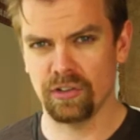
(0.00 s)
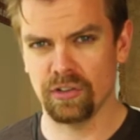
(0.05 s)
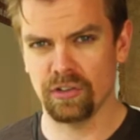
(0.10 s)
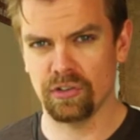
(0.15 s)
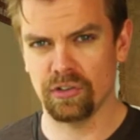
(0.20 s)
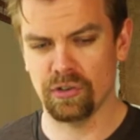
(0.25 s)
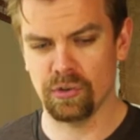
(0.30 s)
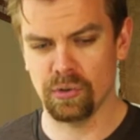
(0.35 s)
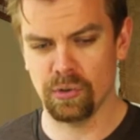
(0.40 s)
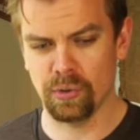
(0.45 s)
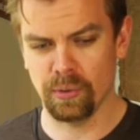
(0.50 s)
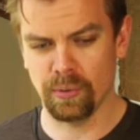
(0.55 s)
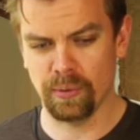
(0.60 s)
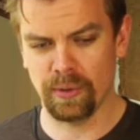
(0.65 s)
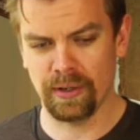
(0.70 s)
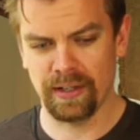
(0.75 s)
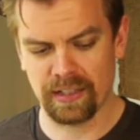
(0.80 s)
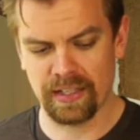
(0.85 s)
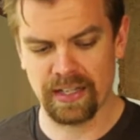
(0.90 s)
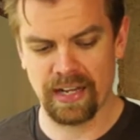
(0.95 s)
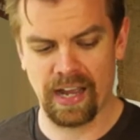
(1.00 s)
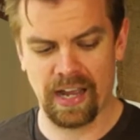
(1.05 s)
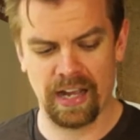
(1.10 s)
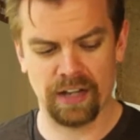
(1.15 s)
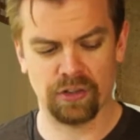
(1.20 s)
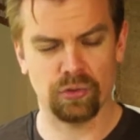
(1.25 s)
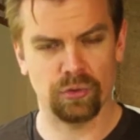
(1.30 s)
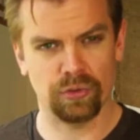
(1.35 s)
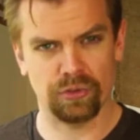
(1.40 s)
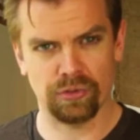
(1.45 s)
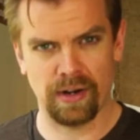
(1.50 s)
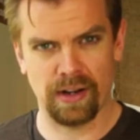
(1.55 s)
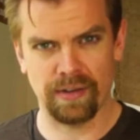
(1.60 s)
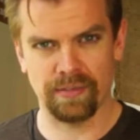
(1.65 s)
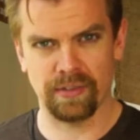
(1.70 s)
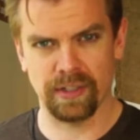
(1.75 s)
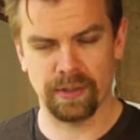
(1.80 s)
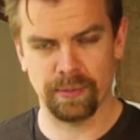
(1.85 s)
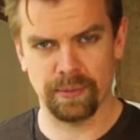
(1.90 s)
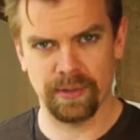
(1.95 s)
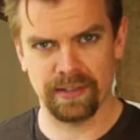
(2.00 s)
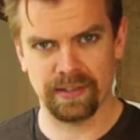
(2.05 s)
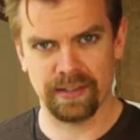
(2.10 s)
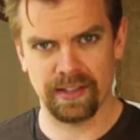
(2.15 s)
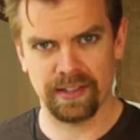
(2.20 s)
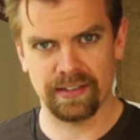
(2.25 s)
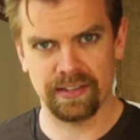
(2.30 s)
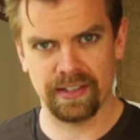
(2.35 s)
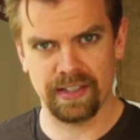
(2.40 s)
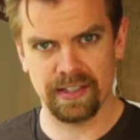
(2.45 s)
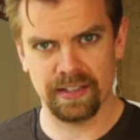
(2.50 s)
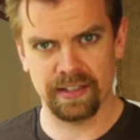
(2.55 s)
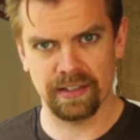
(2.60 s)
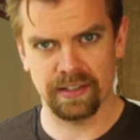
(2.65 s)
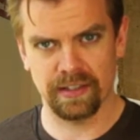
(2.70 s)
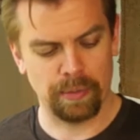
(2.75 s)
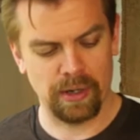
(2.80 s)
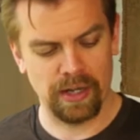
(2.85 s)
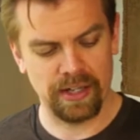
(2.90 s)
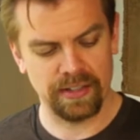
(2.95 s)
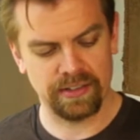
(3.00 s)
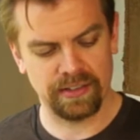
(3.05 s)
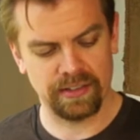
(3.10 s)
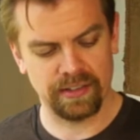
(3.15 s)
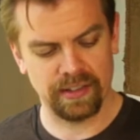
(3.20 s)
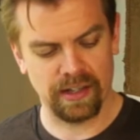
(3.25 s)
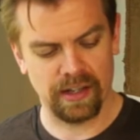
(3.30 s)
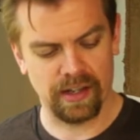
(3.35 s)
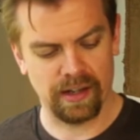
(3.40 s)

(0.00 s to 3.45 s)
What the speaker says: to do like actual traveling with, I think, but